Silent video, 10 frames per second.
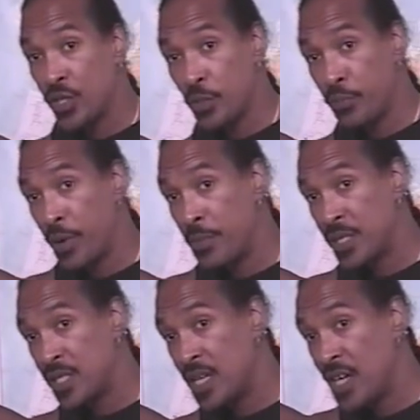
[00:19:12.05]

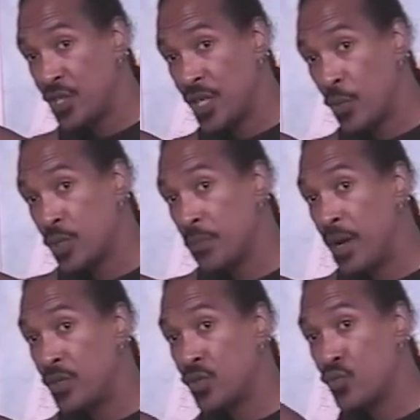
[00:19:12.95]
supremacist nation that was
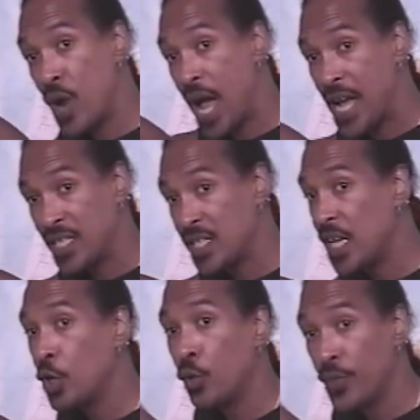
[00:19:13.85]
about to rise and
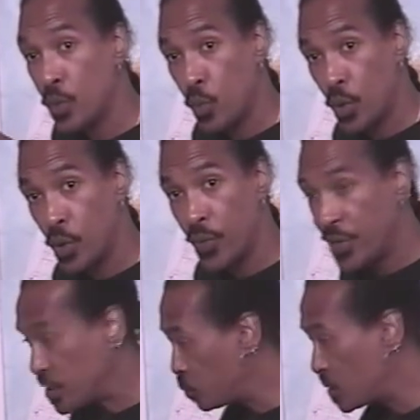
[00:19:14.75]
take over the world.
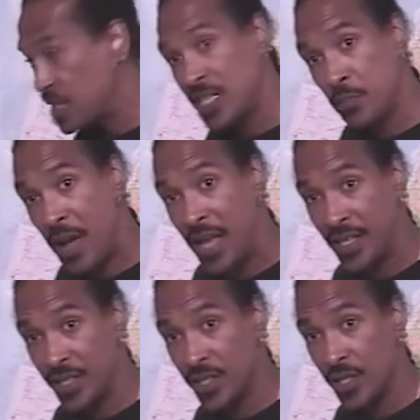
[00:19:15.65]
This was his
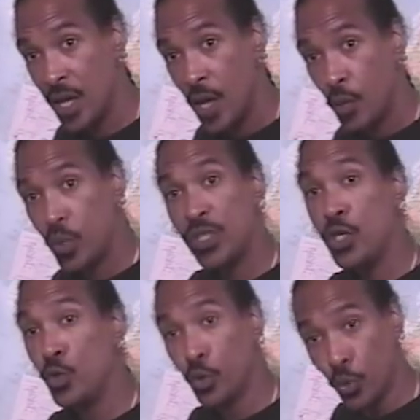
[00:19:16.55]
balance. Was the
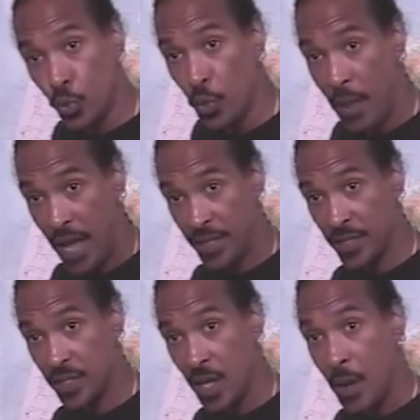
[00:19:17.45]
Urugu
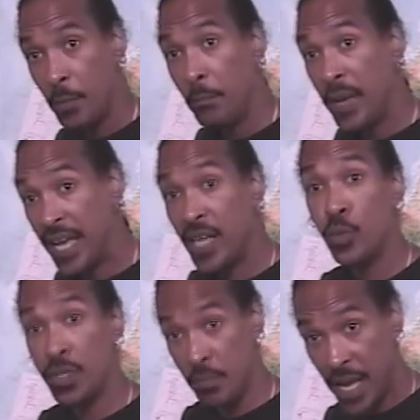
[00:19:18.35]
balance, man
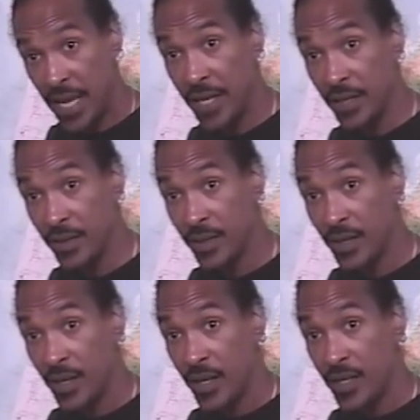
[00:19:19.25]
with man,
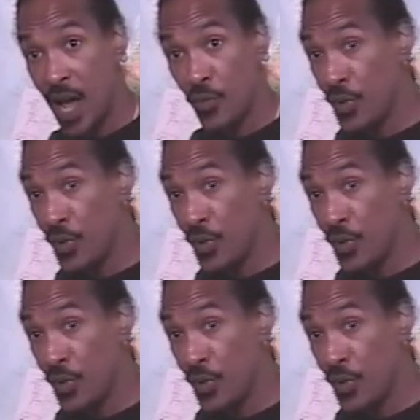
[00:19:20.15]
not